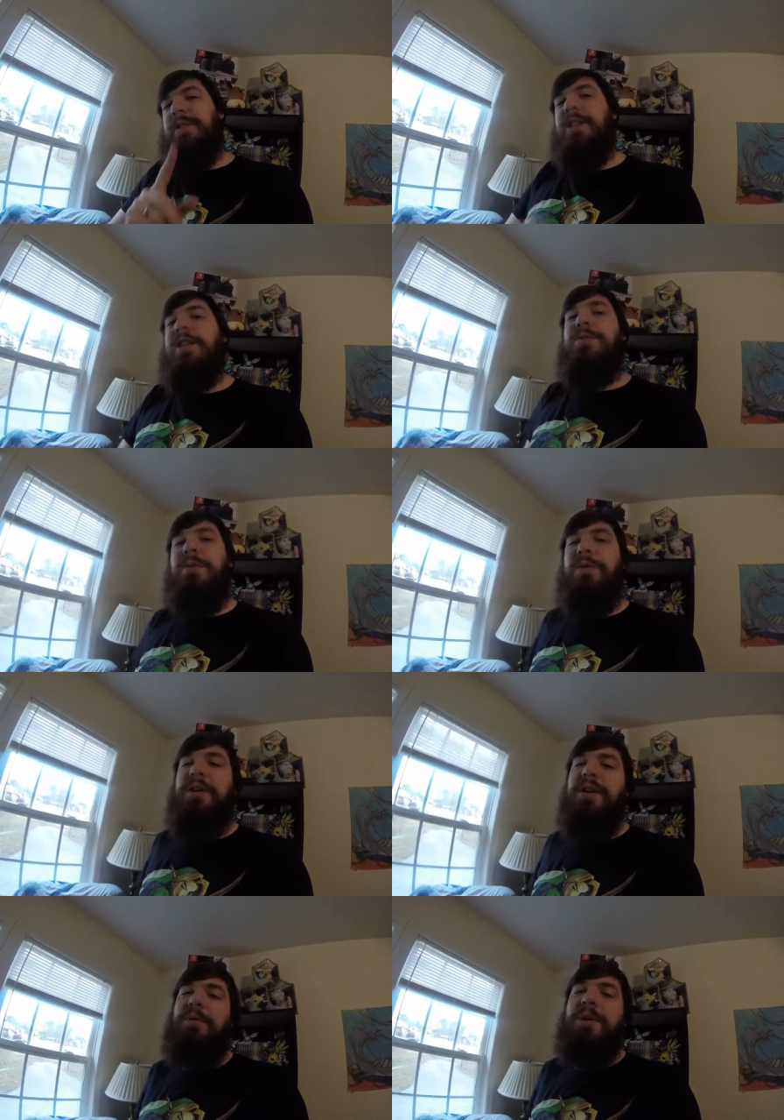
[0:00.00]
this year
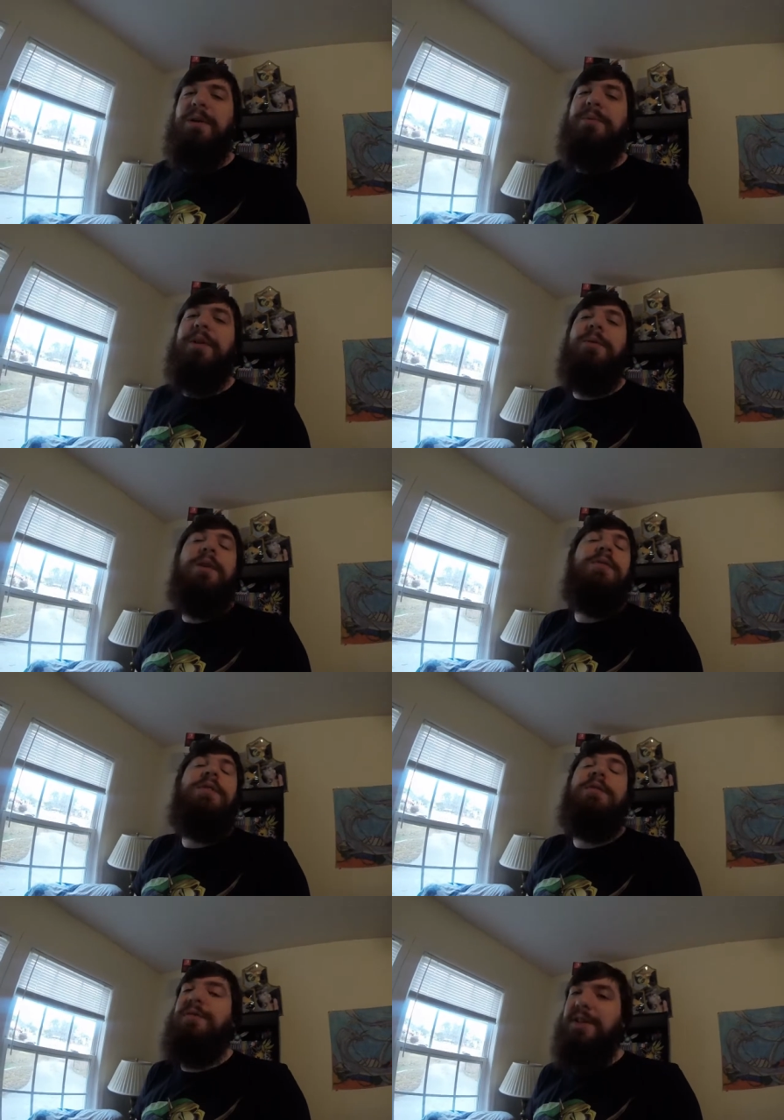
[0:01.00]
we're going to play one I've
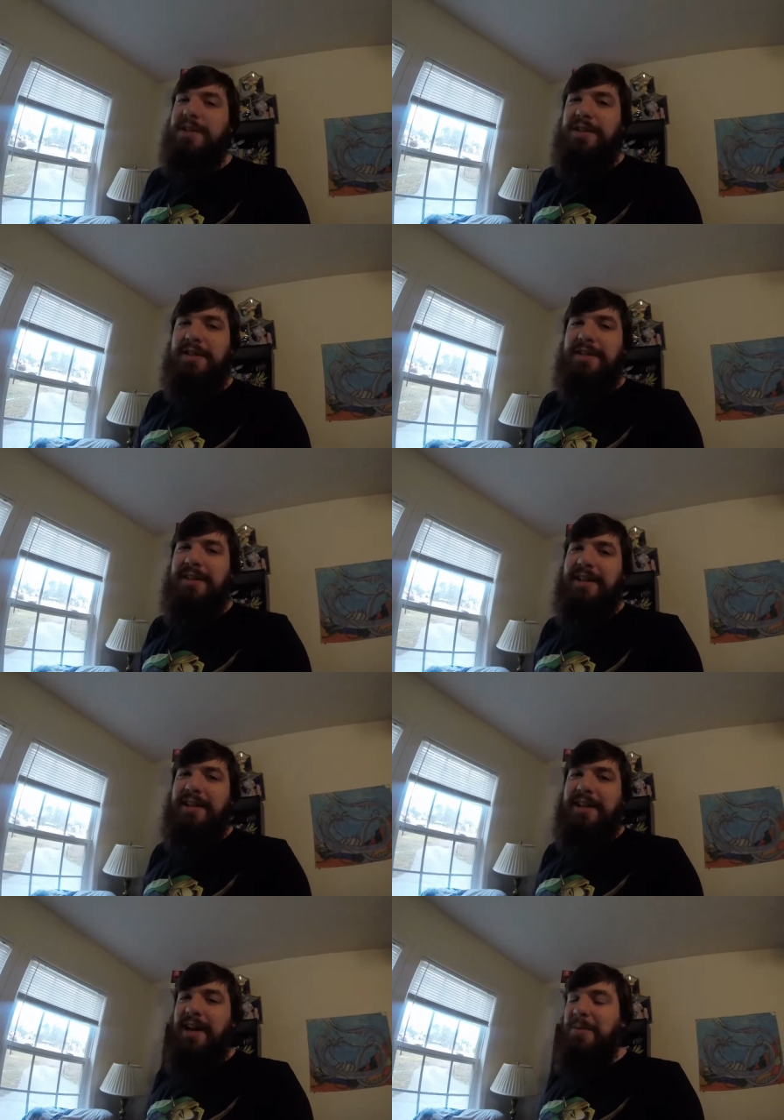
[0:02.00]
never finished,
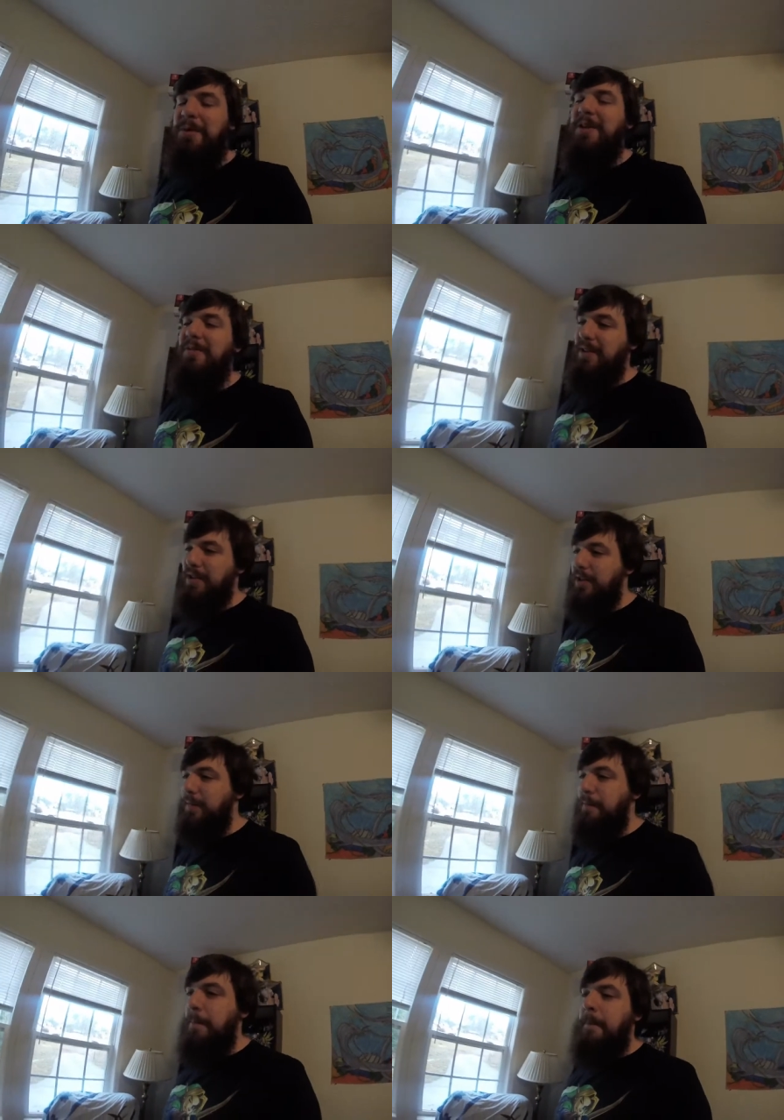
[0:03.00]
and we're going to finish
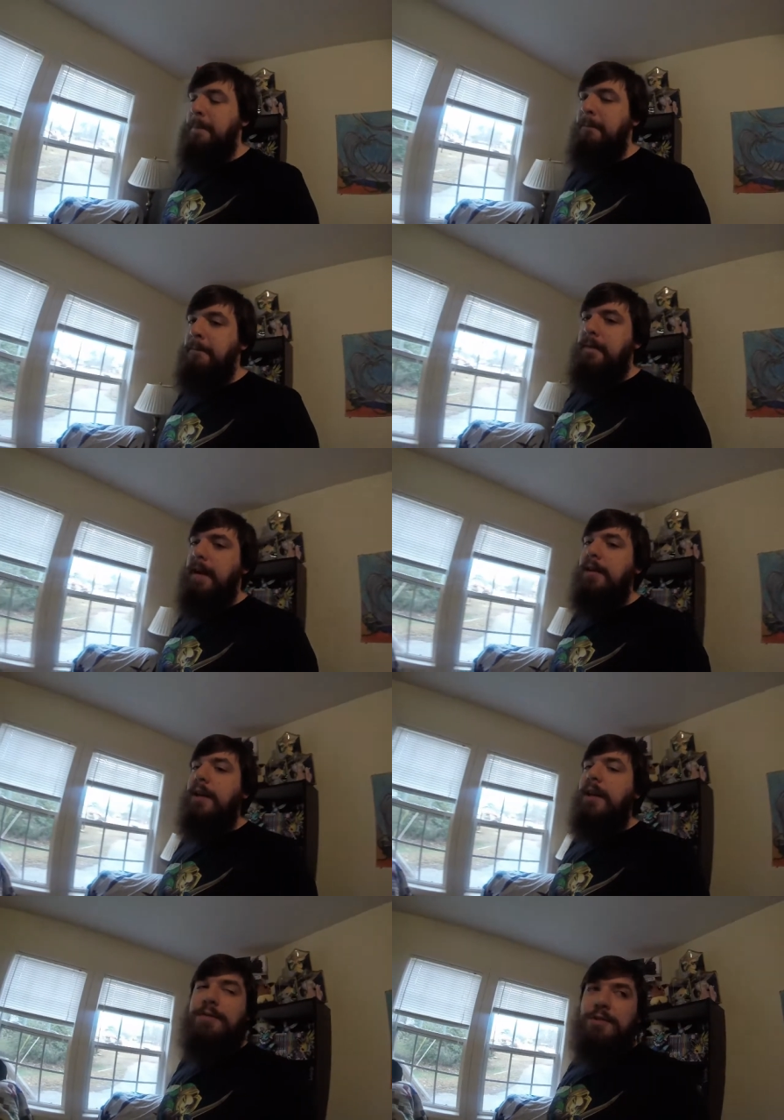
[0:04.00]
it. And
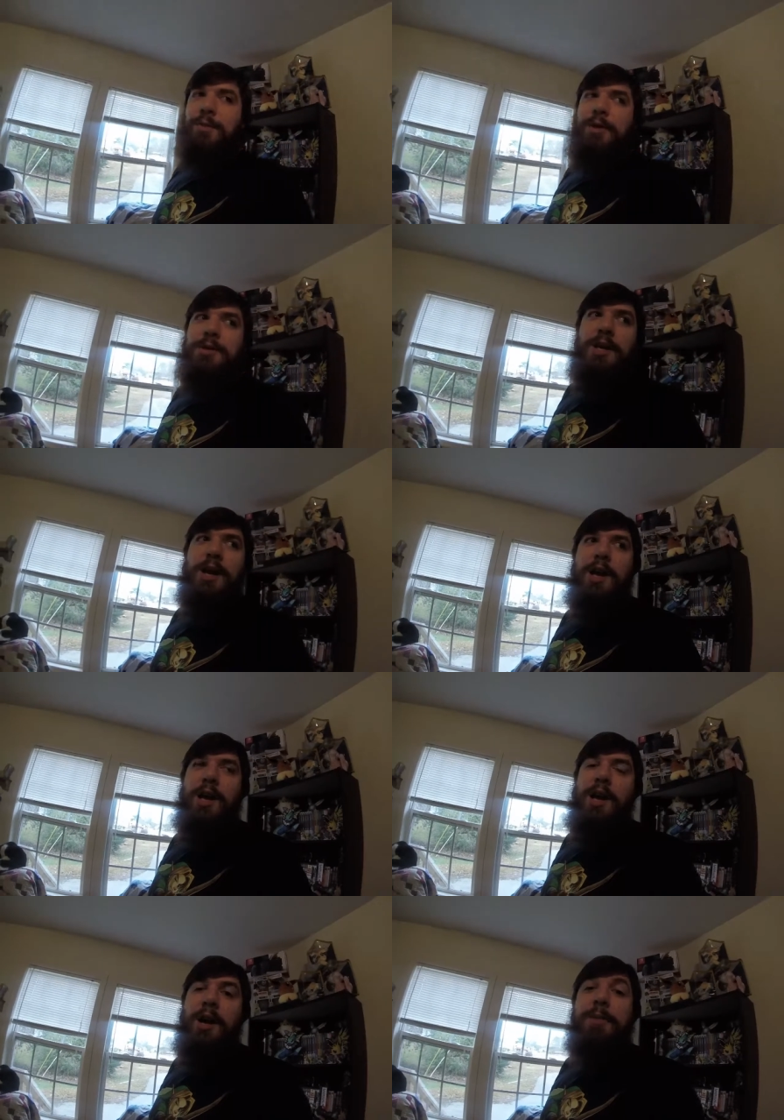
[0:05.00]
then afterwards,
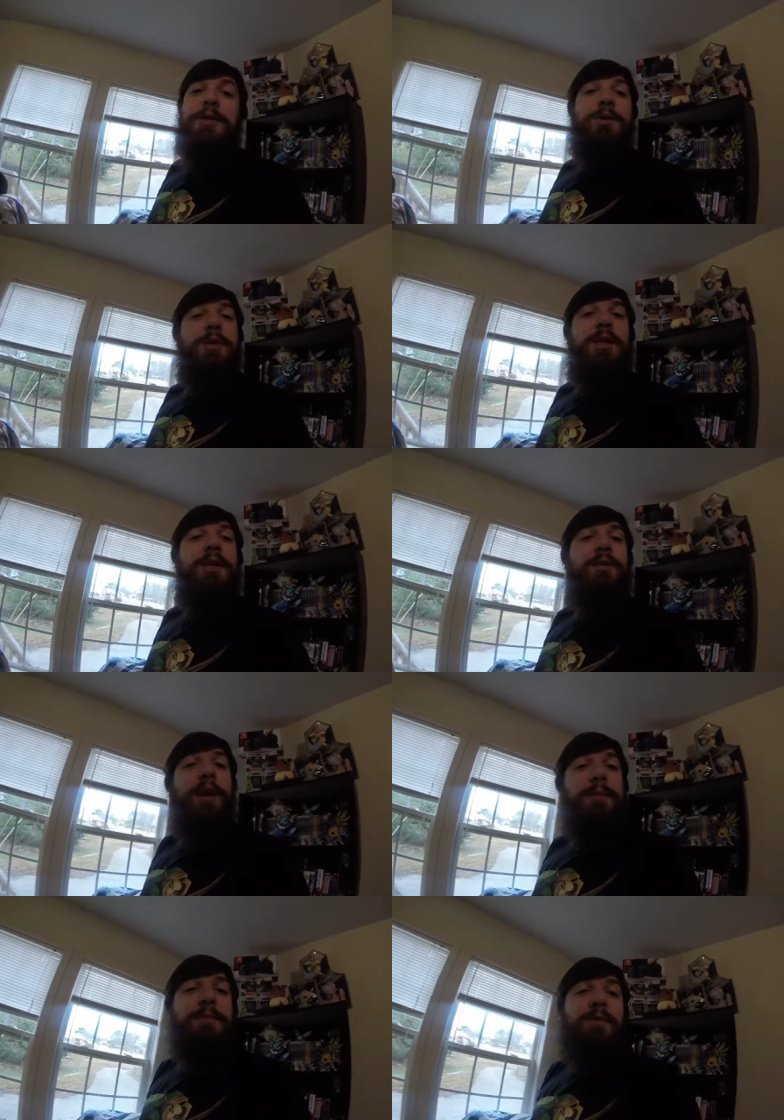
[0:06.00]
I'm going to join in on the
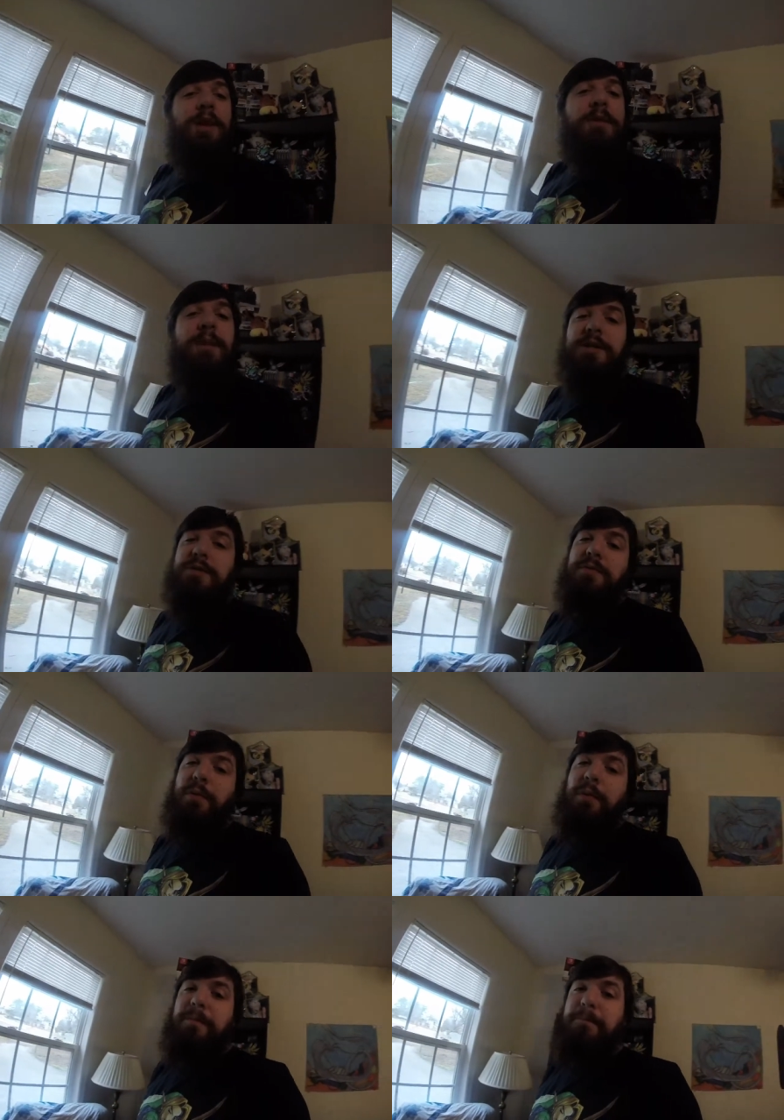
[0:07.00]
ram randomizers
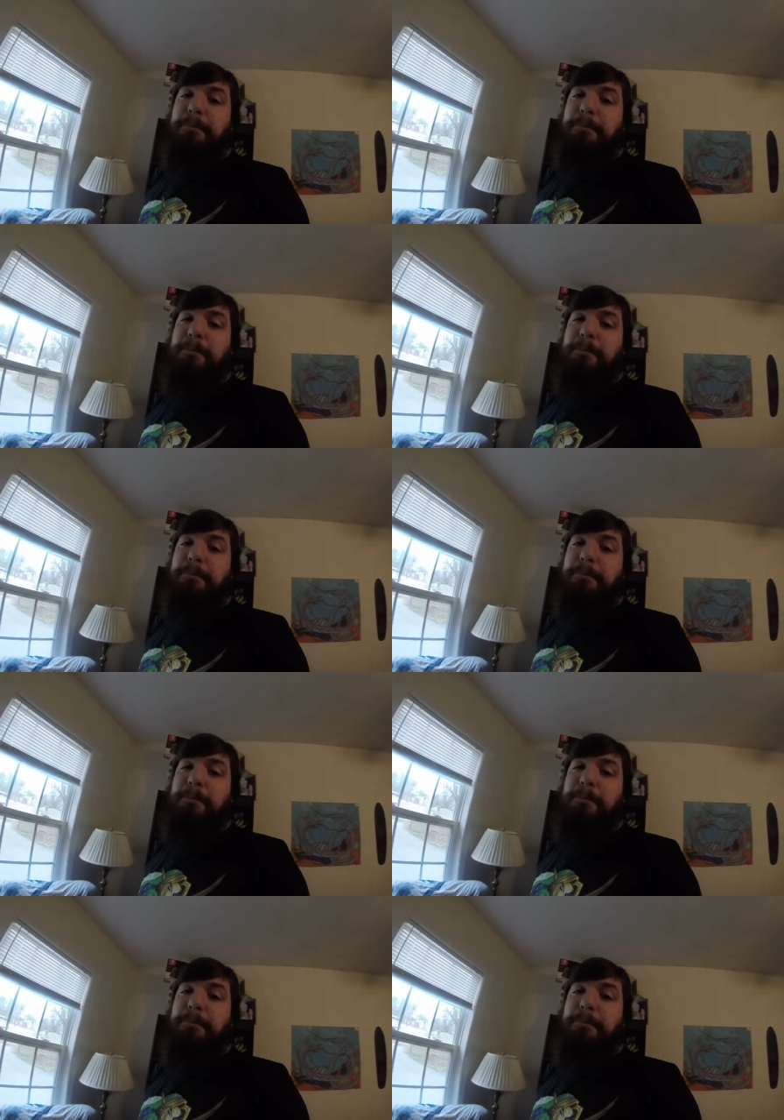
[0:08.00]
for it.